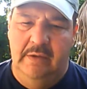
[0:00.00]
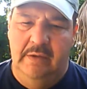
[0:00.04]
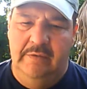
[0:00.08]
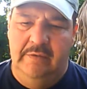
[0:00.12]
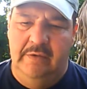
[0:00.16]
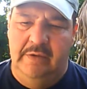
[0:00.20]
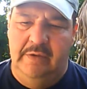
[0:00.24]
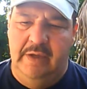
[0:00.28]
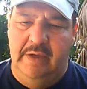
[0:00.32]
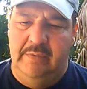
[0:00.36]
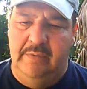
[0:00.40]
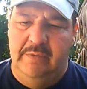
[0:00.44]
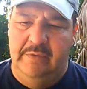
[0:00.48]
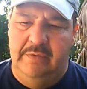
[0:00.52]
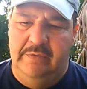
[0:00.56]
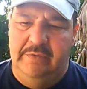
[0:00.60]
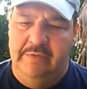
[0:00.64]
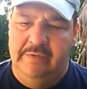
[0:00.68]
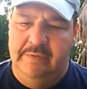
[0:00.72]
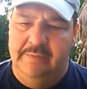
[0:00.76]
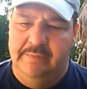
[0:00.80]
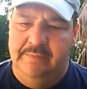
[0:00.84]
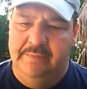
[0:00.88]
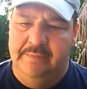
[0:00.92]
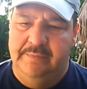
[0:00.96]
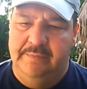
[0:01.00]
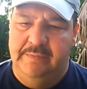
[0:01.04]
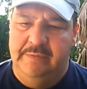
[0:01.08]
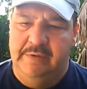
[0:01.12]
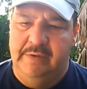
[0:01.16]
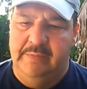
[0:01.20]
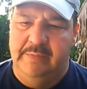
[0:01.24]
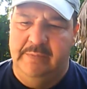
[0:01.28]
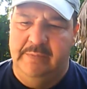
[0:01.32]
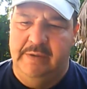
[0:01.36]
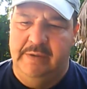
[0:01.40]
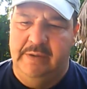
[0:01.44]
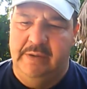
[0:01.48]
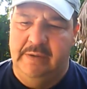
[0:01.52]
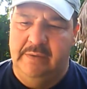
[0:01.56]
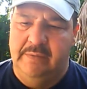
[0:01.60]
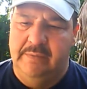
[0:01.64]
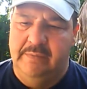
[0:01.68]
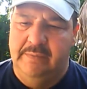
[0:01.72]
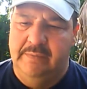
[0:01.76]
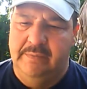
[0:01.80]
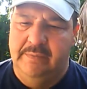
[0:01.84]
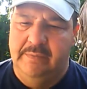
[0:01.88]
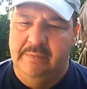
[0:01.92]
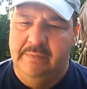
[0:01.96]
So that was, to me,
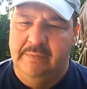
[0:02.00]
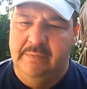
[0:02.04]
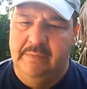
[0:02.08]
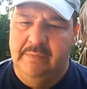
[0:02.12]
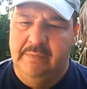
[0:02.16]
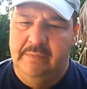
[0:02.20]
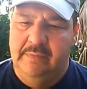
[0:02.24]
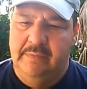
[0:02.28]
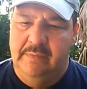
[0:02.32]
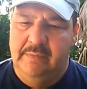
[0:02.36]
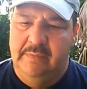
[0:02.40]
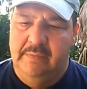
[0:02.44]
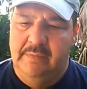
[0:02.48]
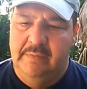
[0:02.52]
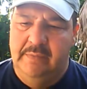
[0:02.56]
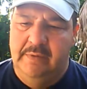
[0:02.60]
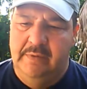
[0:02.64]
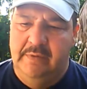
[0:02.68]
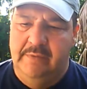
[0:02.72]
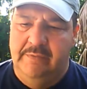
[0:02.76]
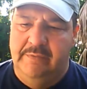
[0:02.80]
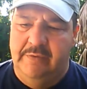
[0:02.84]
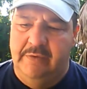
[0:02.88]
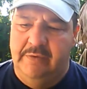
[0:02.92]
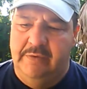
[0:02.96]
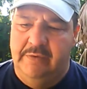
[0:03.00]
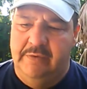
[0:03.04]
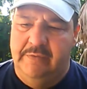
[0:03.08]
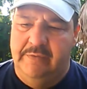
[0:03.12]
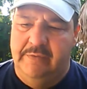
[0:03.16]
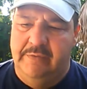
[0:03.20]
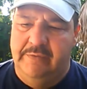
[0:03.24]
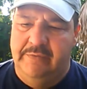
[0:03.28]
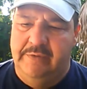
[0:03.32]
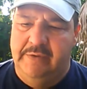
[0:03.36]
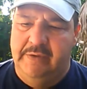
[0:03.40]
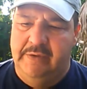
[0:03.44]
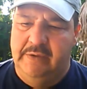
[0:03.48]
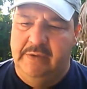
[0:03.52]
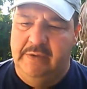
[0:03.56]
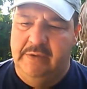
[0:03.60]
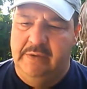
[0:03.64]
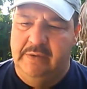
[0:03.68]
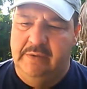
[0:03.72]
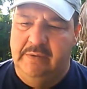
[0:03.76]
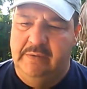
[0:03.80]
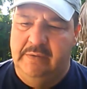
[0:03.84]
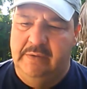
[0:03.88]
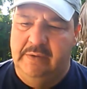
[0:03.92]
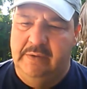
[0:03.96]
very revealing,